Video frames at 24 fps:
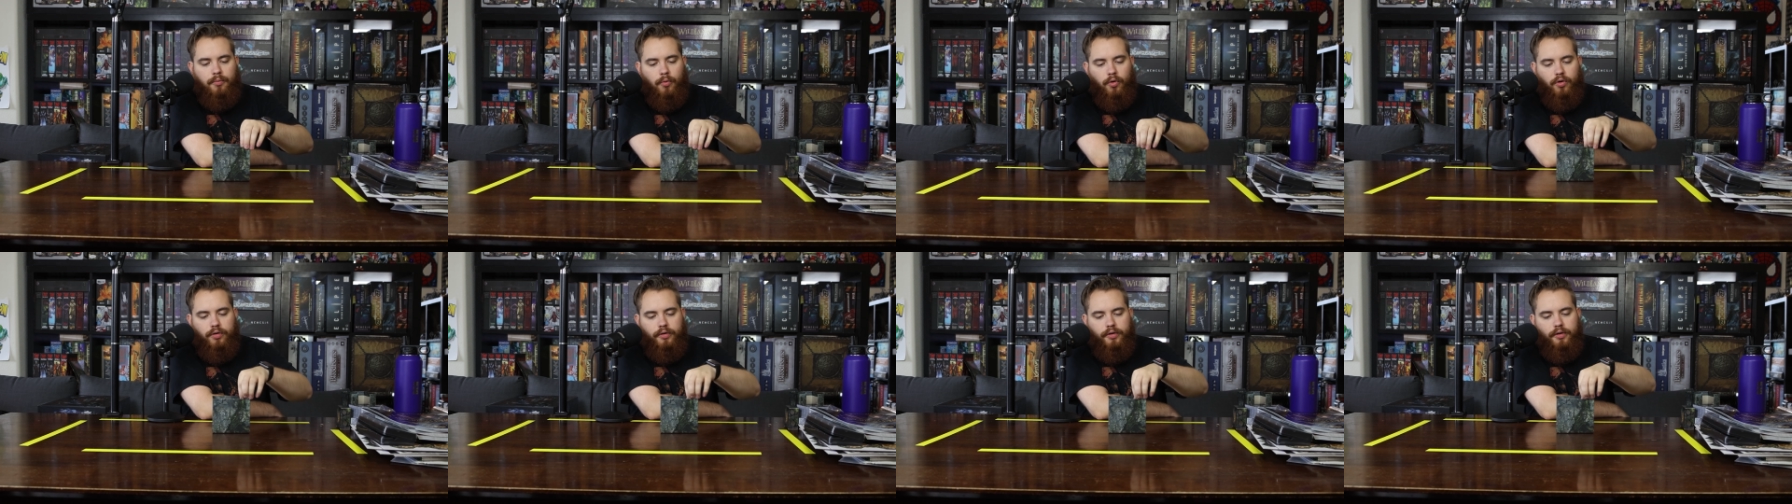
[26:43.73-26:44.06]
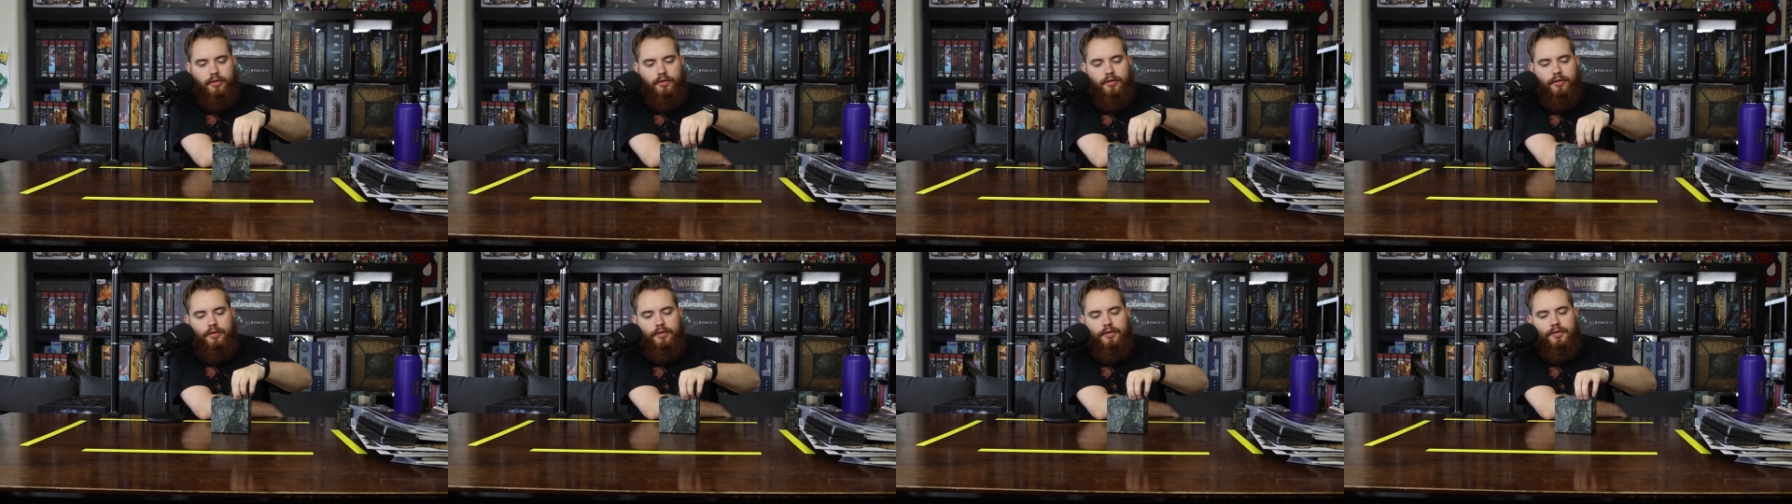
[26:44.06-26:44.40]
more
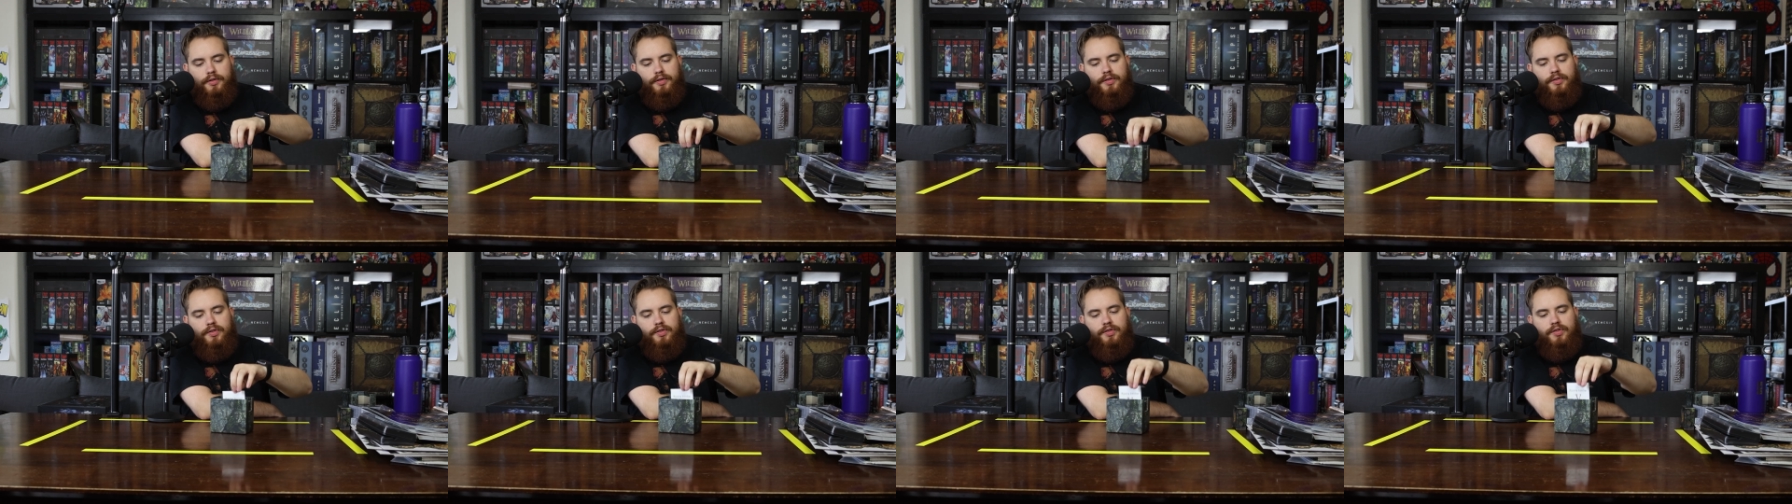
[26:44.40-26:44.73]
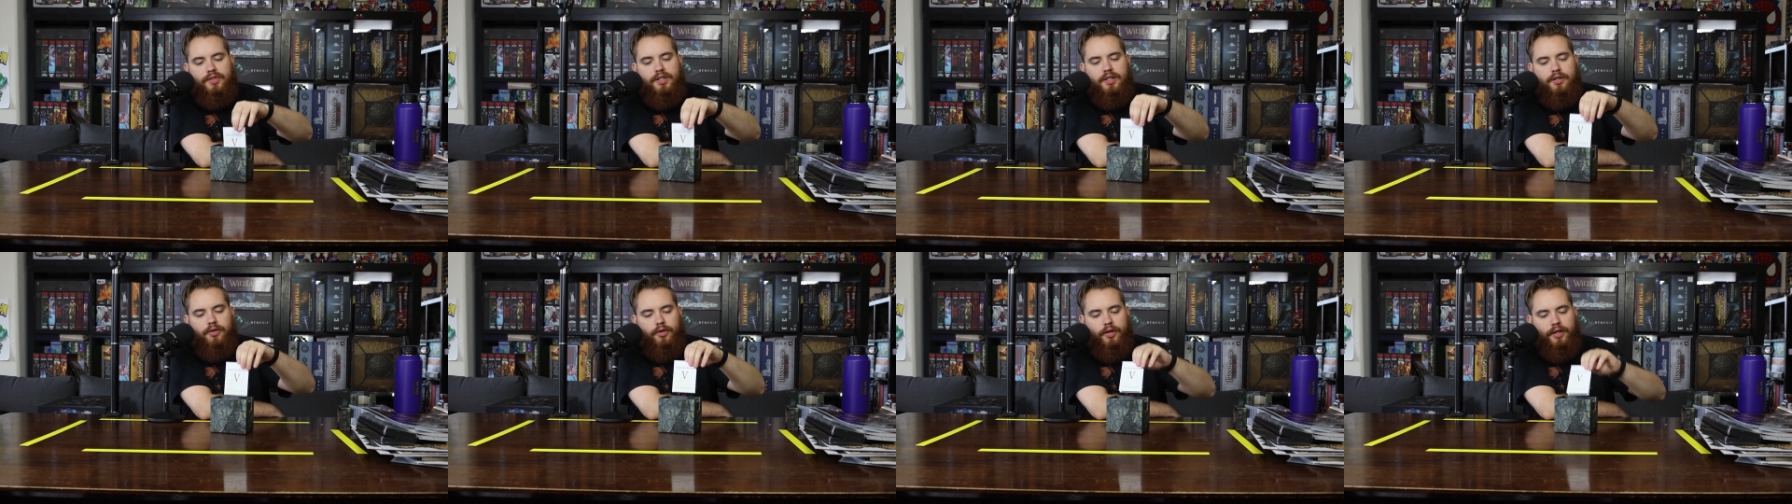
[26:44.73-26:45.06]
little
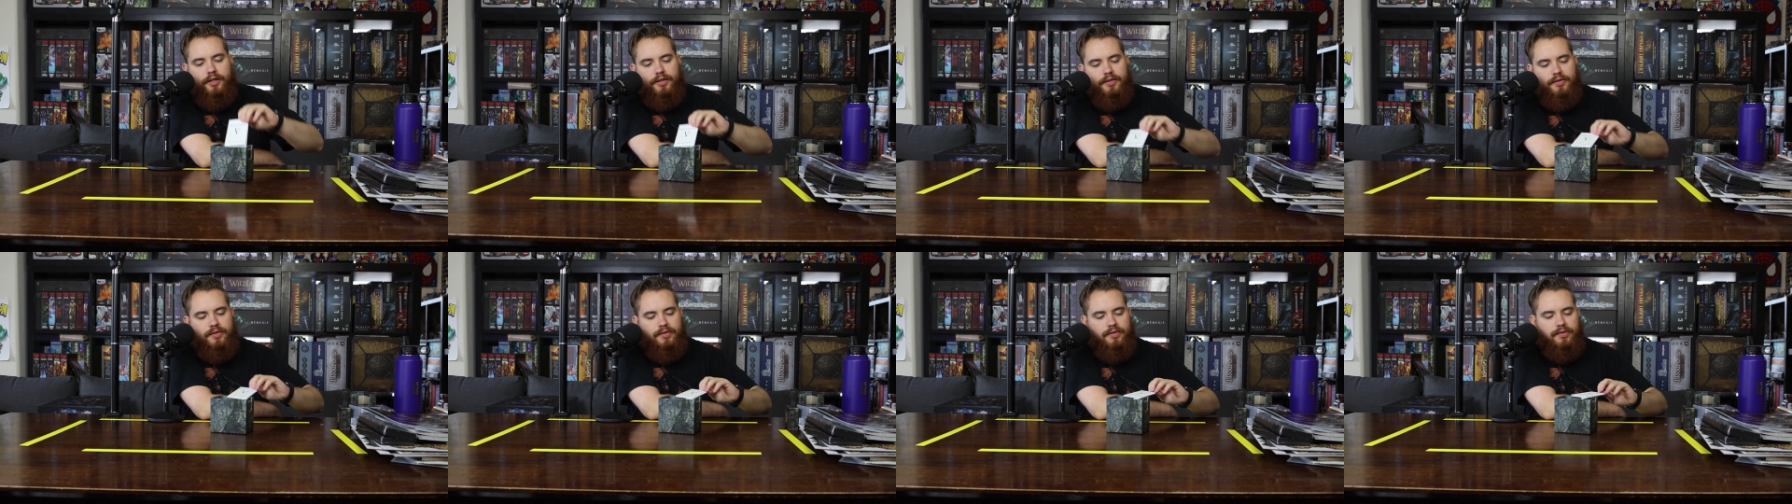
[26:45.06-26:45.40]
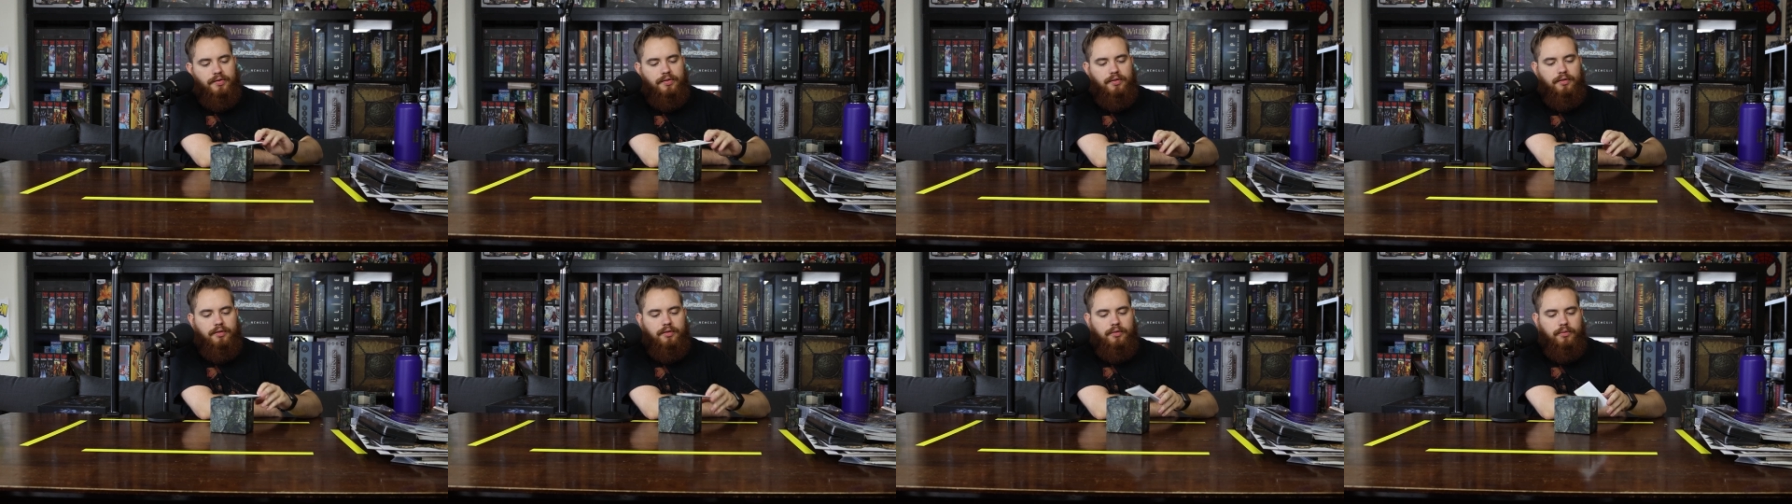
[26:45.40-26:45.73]

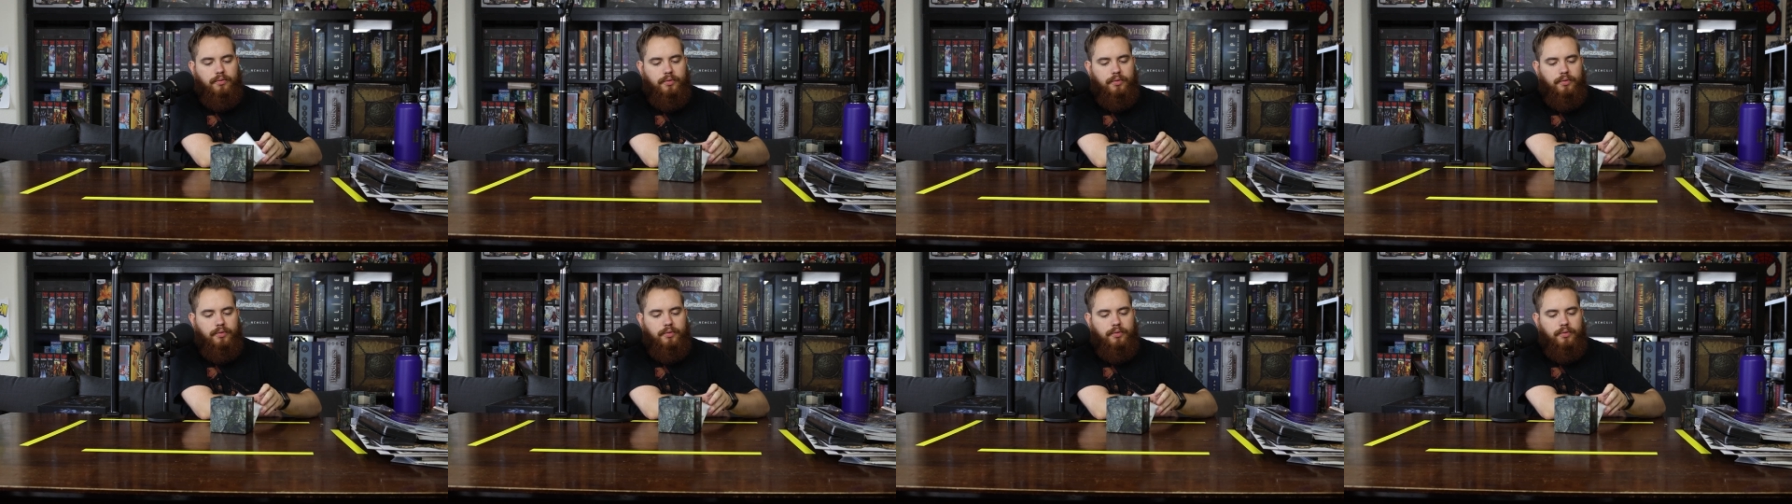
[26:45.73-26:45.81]
secrets.